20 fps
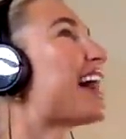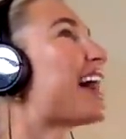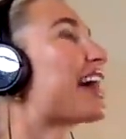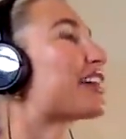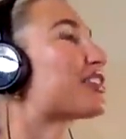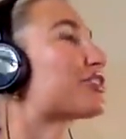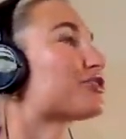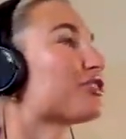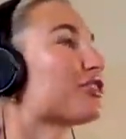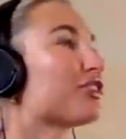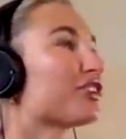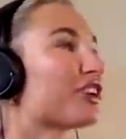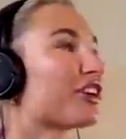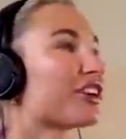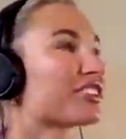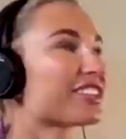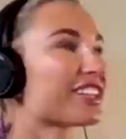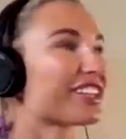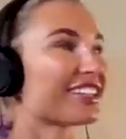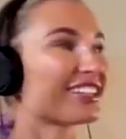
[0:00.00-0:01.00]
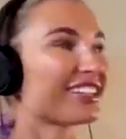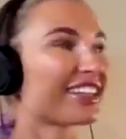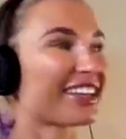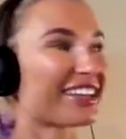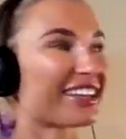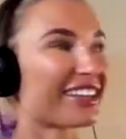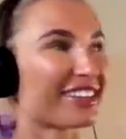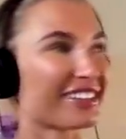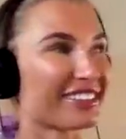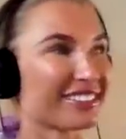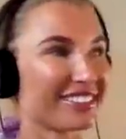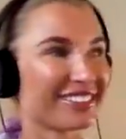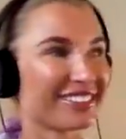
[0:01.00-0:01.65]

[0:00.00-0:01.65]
Yeah. Extra hot latte, yeah. thank you.